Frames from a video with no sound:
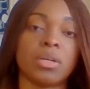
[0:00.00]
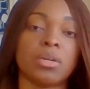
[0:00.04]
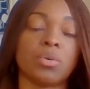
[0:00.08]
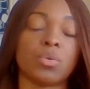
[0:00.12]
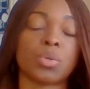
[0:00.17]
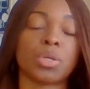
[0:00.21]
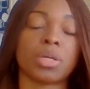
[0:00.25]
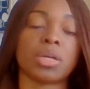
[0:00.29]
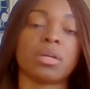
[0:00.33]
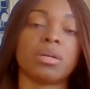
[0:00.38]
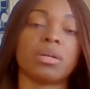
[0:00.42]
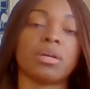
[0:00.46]

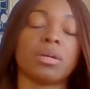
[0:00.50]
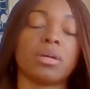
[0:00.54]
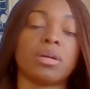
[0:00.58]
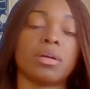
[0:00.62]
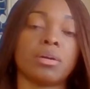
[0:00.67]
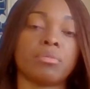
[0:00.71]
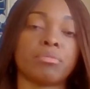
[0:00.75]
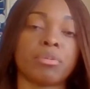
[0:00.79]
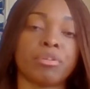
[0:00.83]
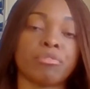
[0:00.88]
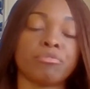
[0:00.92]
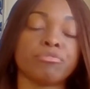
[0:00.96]
Okay,
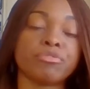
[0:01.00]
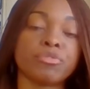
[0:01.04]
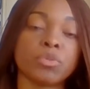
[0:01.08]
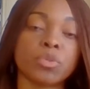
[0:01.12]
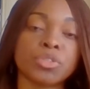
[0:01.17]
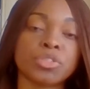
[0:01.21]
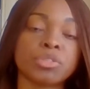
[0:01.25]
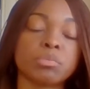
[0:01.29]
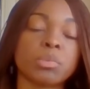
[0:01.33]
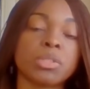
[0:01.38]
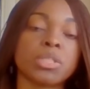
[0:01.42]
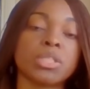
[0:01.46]

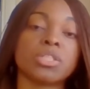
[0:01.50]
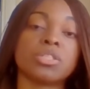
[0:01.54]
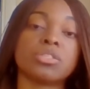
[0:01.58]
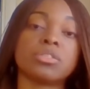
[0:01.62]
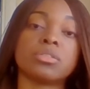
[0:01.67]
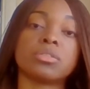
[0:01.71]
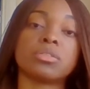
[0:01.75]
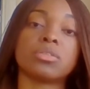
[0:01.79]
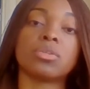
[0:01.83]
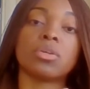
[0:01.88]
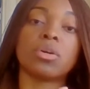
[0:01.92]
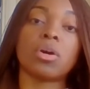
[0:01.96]
reinforcement
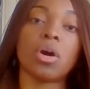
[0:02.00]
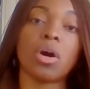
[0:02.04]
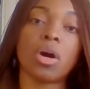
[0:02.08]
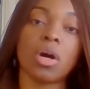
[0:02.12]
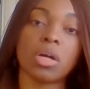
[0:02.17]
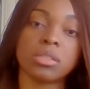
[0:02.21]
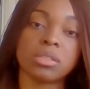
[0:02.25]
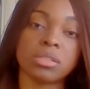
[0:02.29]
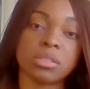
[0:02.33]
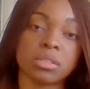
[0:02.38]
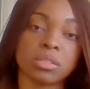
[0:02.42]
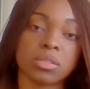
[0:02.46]
is a
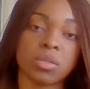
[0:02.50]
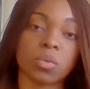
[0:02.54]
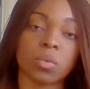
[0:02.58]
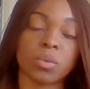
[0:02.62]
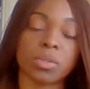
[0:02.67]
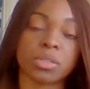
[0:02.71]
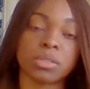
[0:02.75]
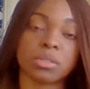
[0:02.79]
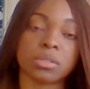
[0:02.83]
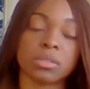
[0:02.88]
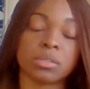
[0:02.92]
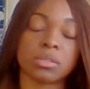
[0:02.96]

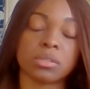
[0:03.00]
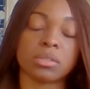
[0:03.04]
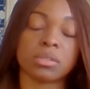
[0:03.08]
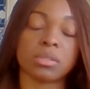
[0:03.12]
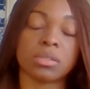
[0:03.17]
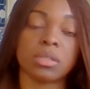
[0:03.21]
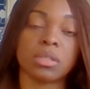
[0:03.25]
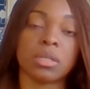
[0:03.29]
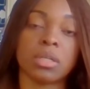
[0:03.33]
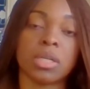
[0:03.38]
consequence